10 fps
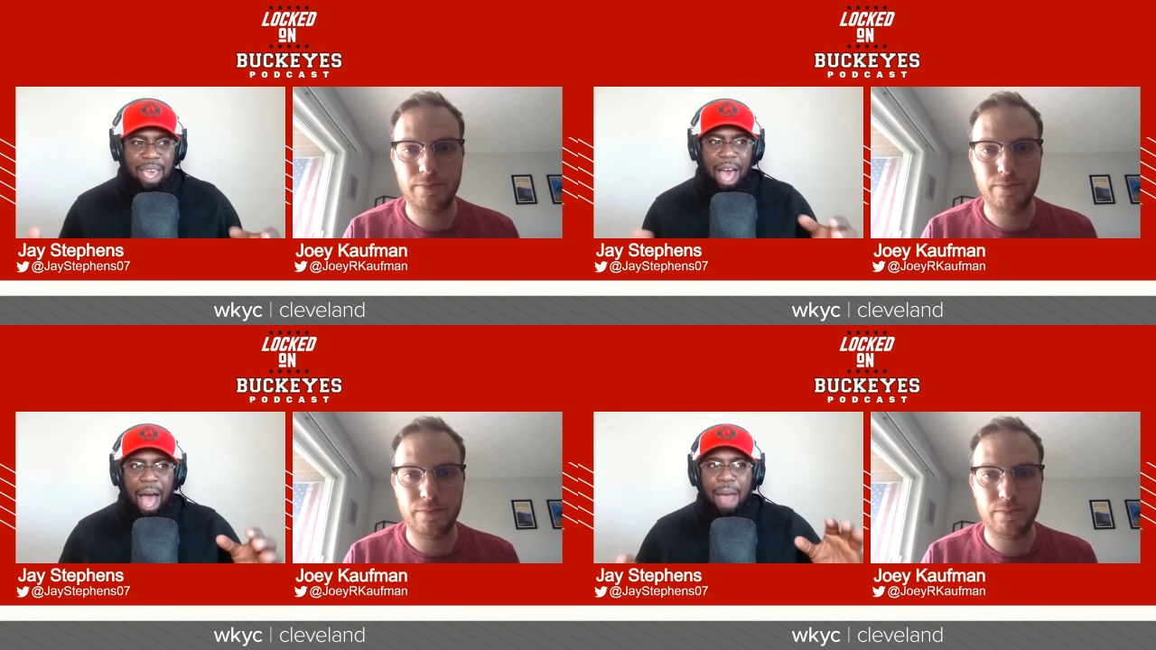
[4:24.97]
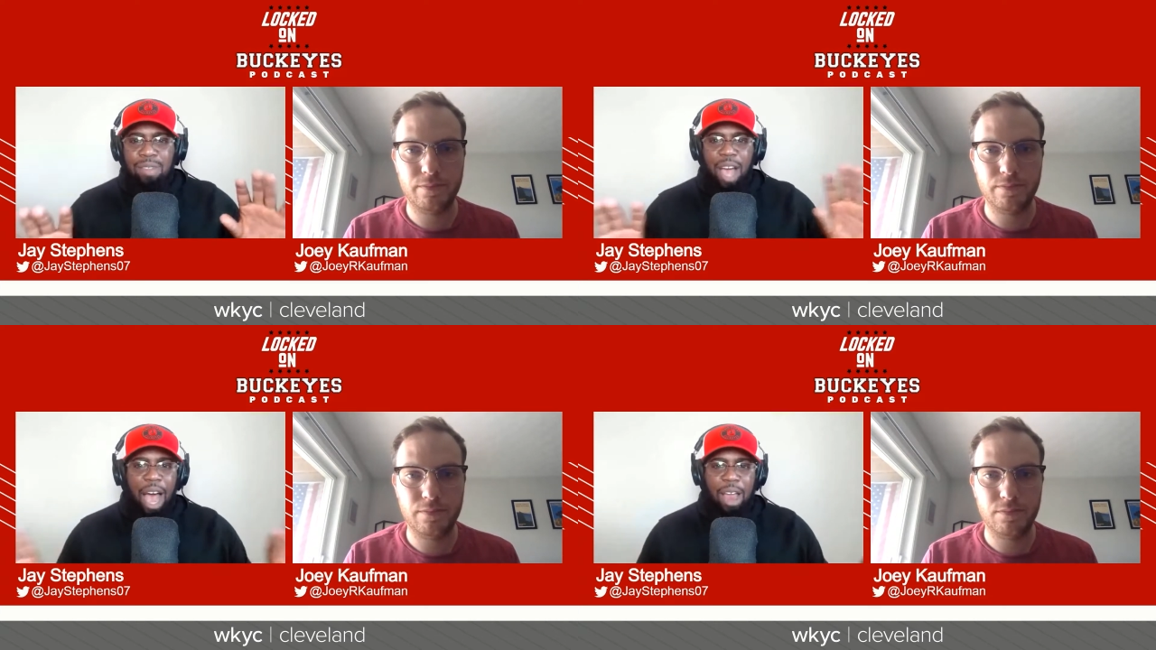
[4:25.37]
Speaker 1: I'm
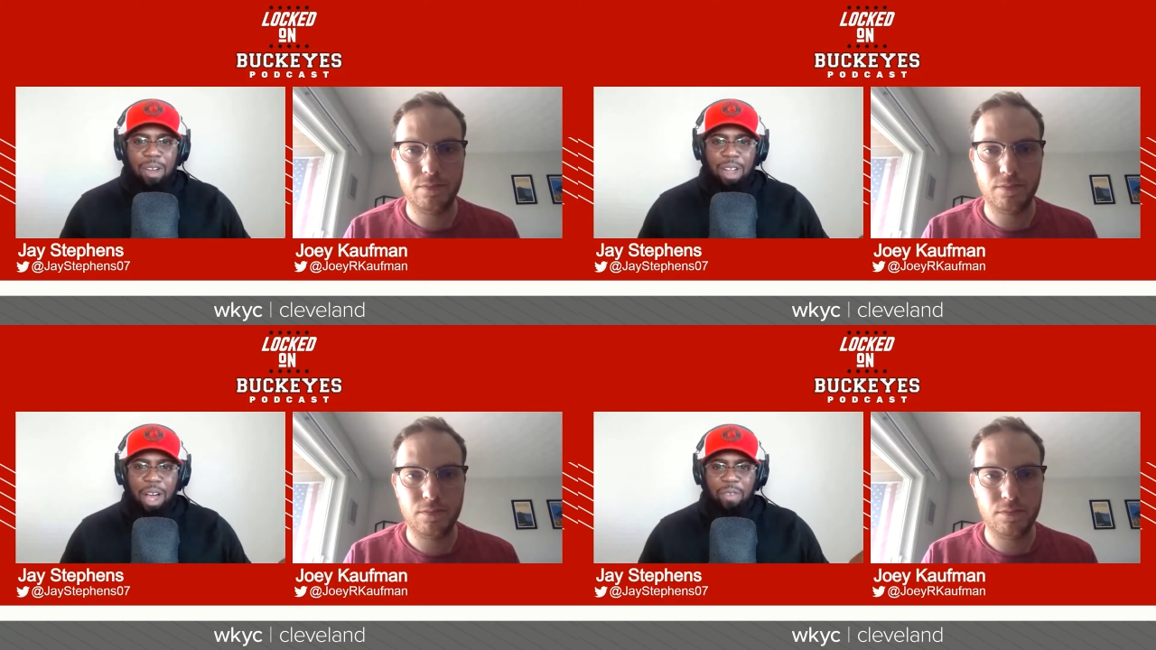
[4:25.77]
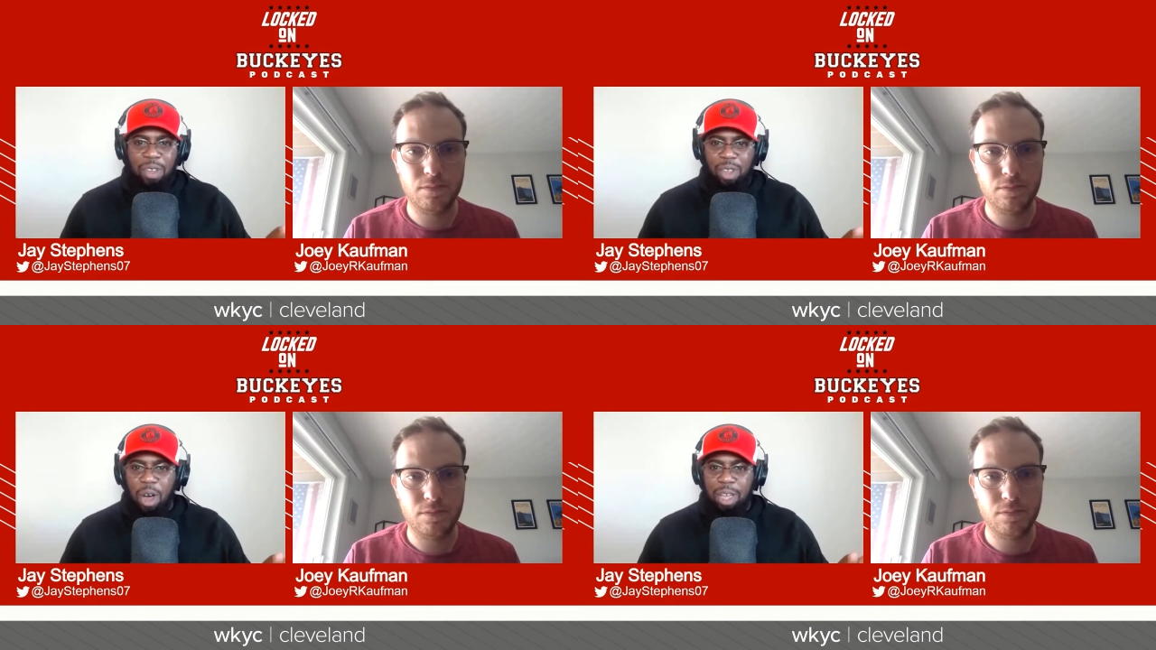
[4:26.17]
tired of
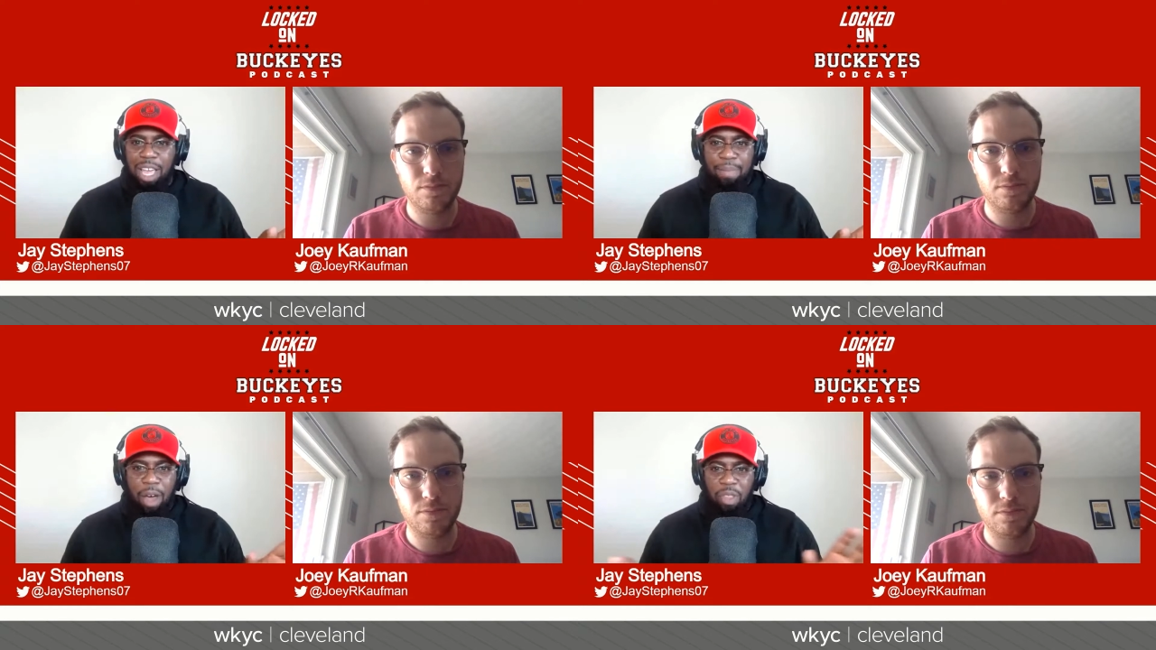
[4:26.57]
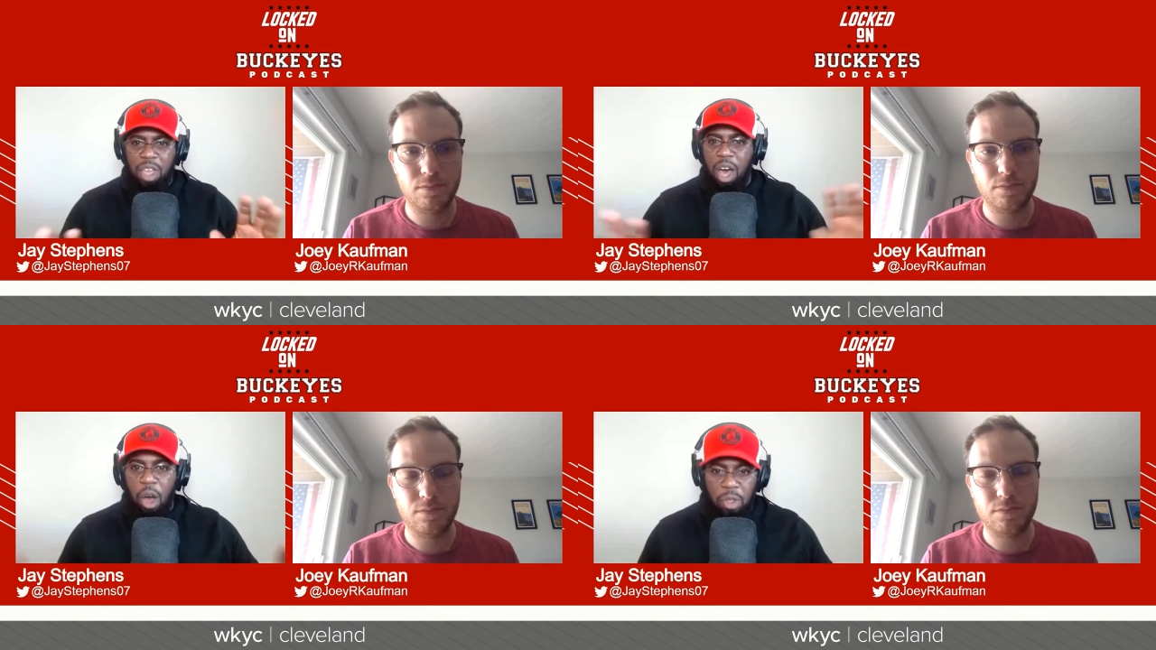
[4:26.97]
talking about the
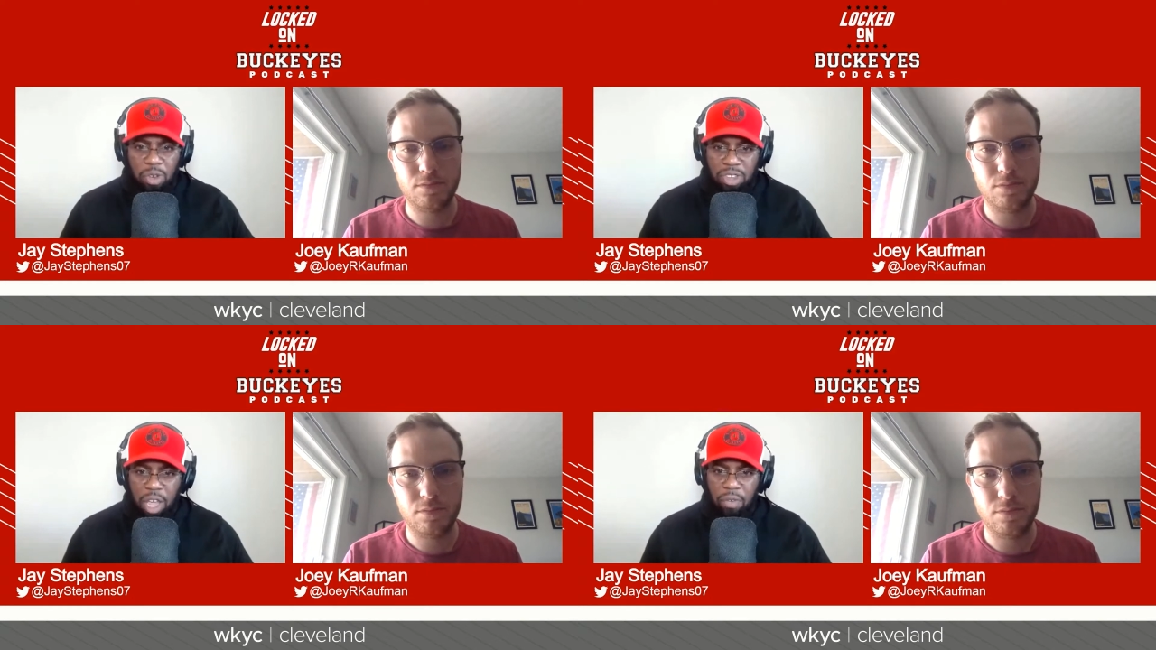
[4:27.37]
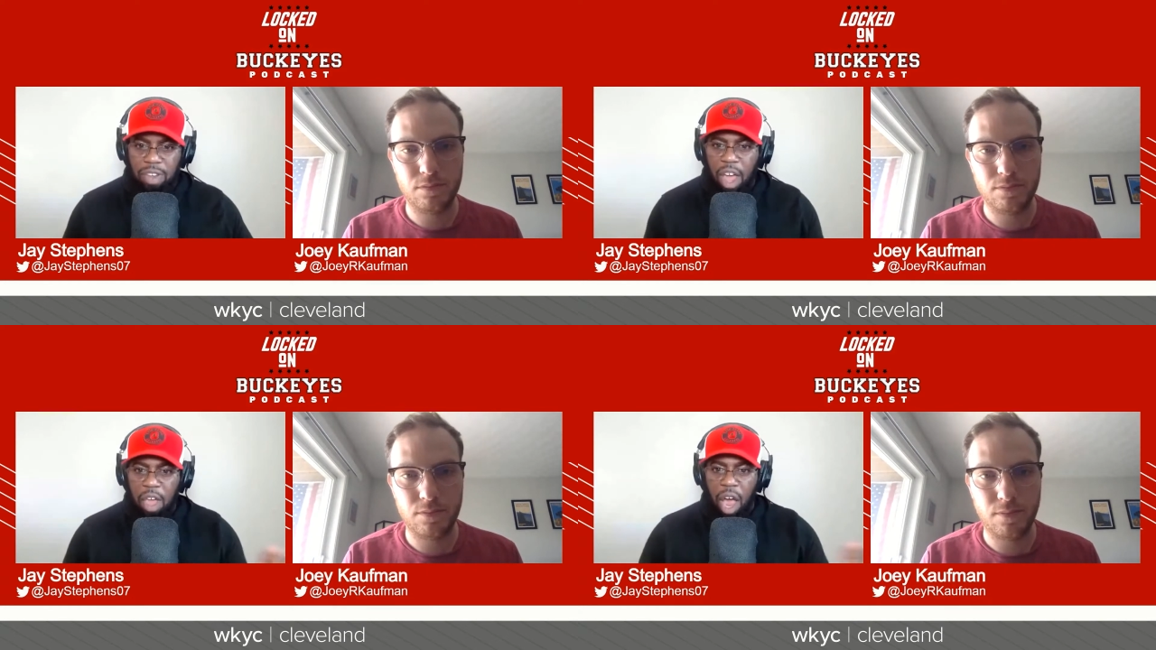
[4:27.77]
other stuff.
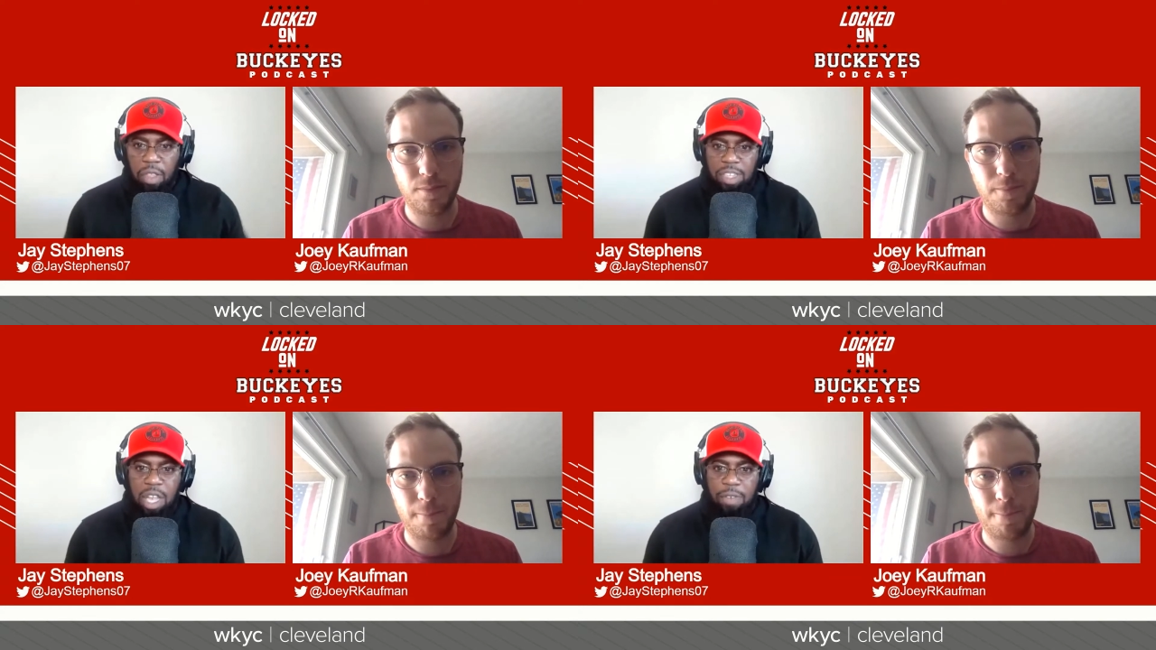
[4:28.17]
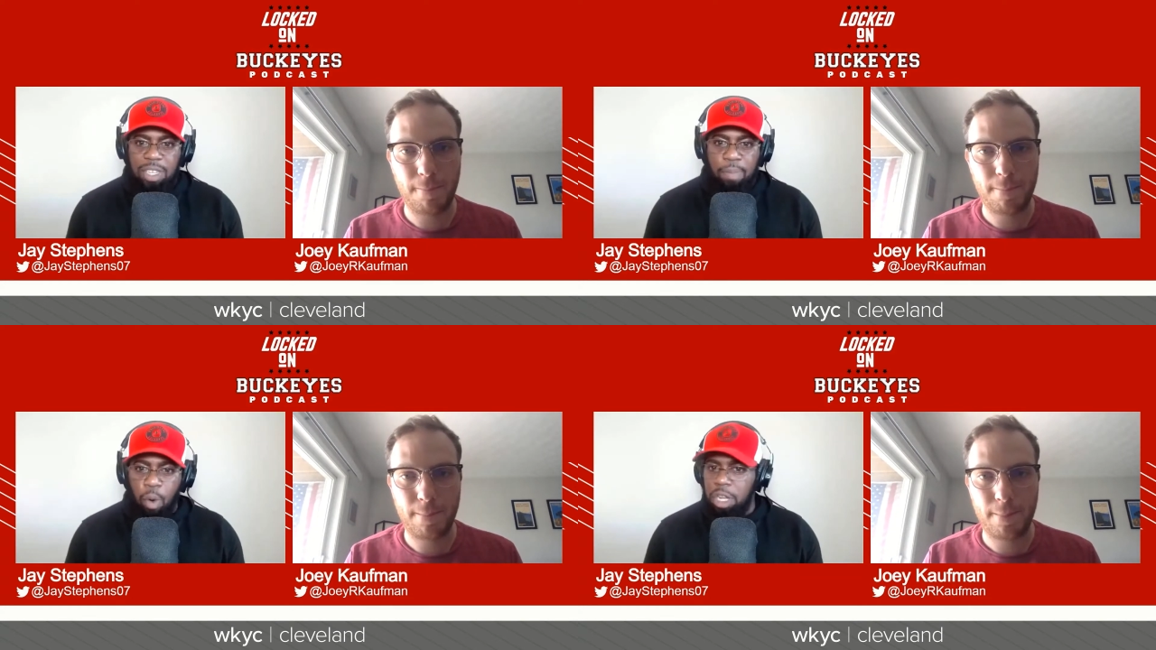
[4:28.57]
Now, the other stuff is
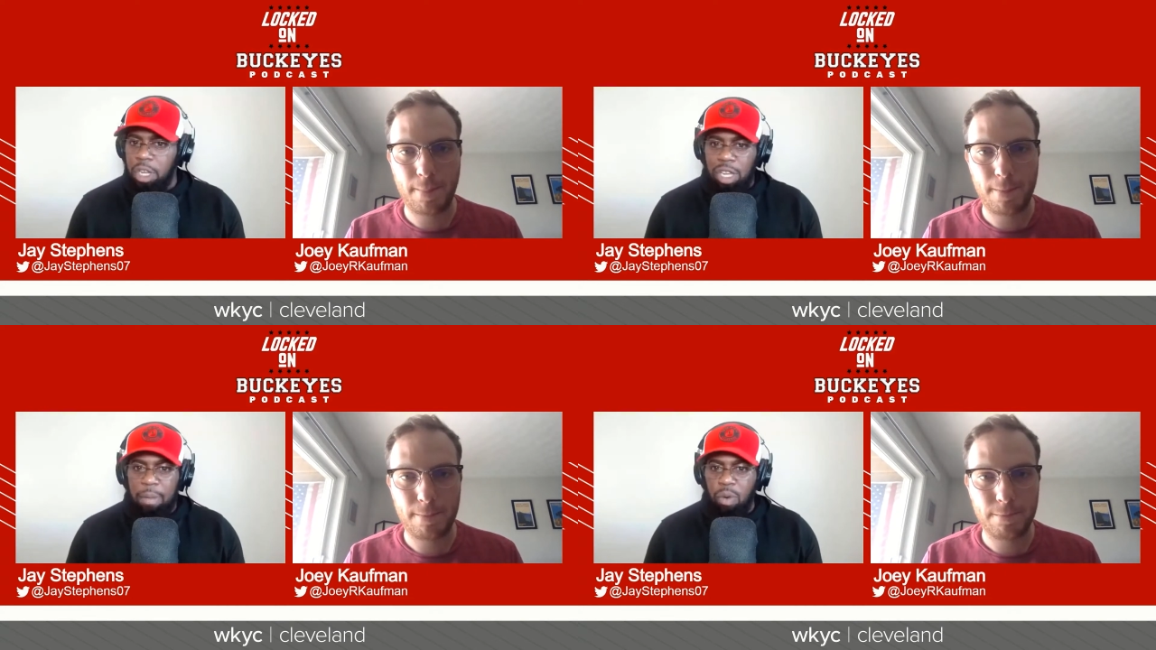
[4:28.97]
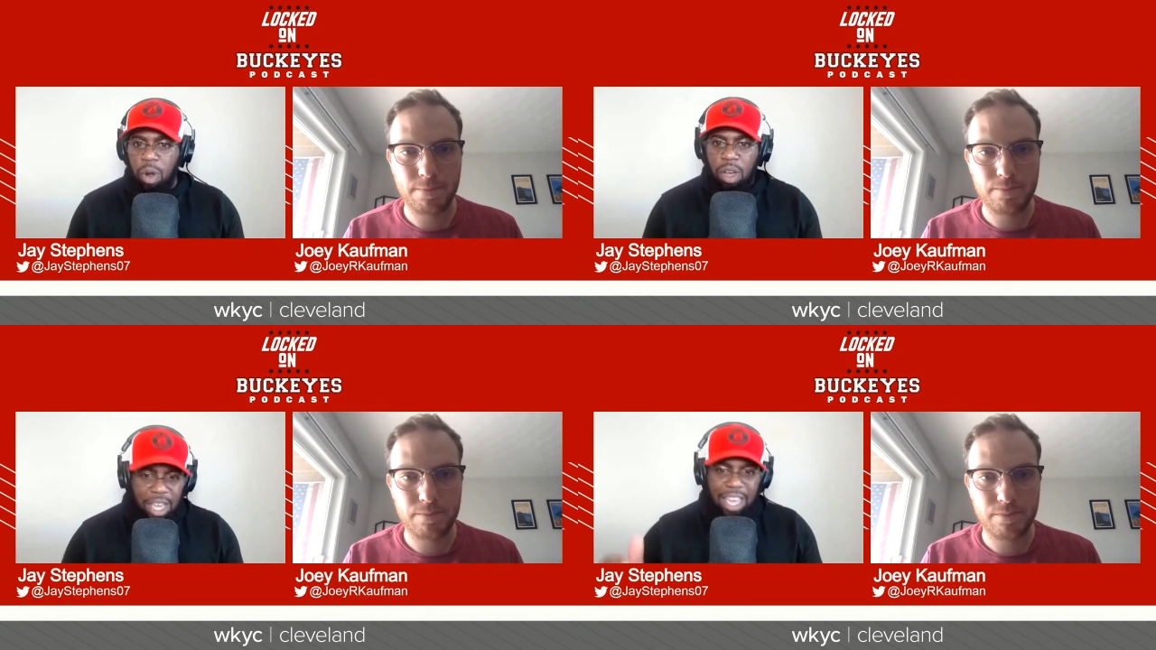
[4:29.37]
important. Don't get me wrong.